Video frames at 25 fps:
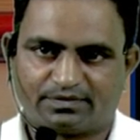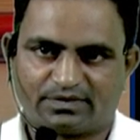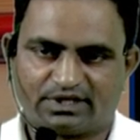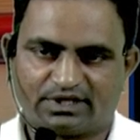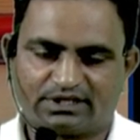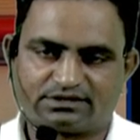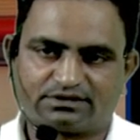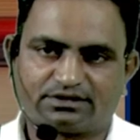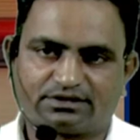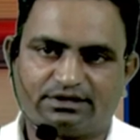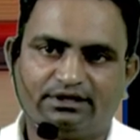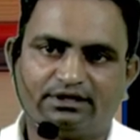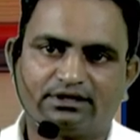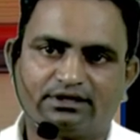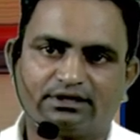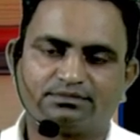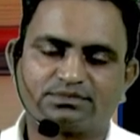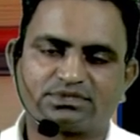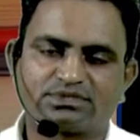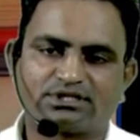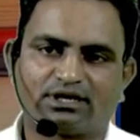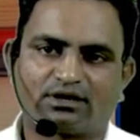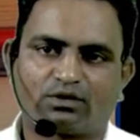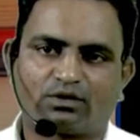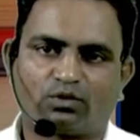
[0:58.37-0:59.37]
these three
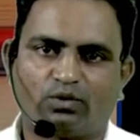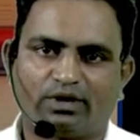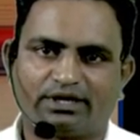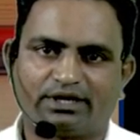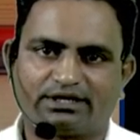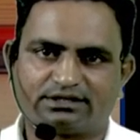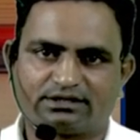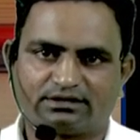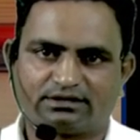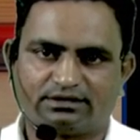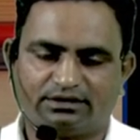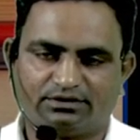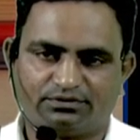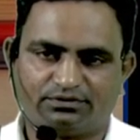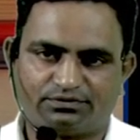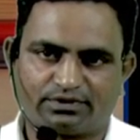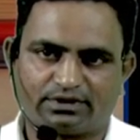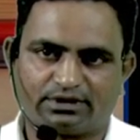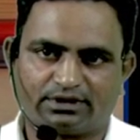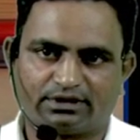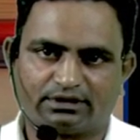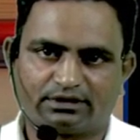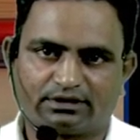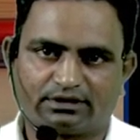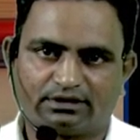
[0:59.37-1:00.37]
terms are quite
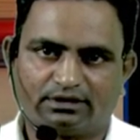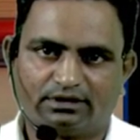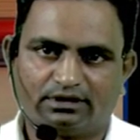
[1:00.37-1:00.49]
different